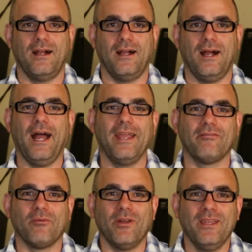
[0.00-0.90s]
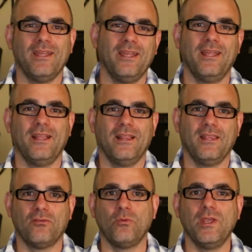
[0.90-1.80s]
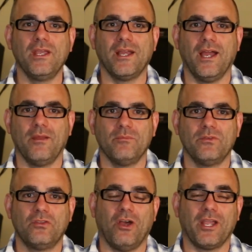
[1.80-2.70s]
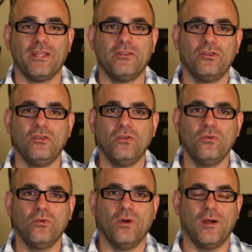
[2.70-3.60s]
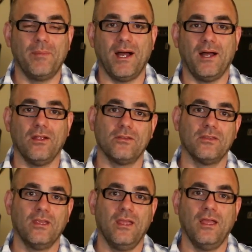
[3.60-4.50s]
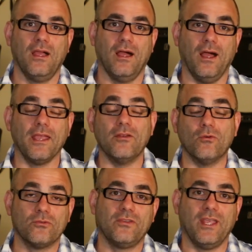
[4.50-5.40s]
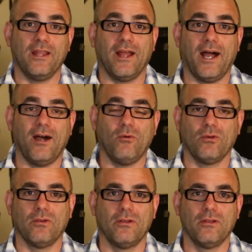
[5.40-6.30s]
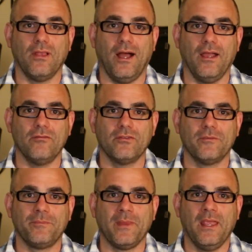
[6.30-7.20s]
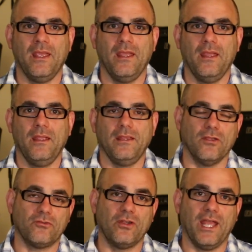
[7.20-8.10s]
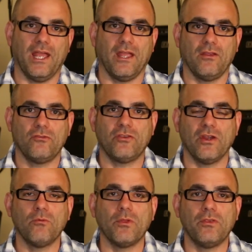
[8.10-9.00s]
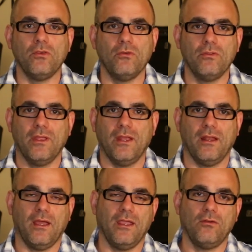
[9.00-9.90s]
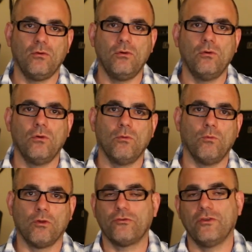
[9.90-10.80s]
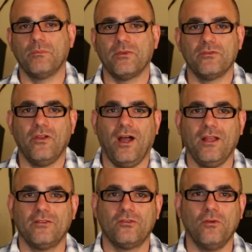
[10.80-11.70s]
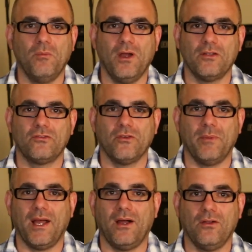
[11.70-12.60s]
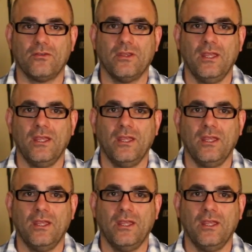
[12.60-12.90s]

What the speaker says: Hi everyone. This week I'm talking to you about idols in our lives. Yesterday I shared with you that idol worship is not so much about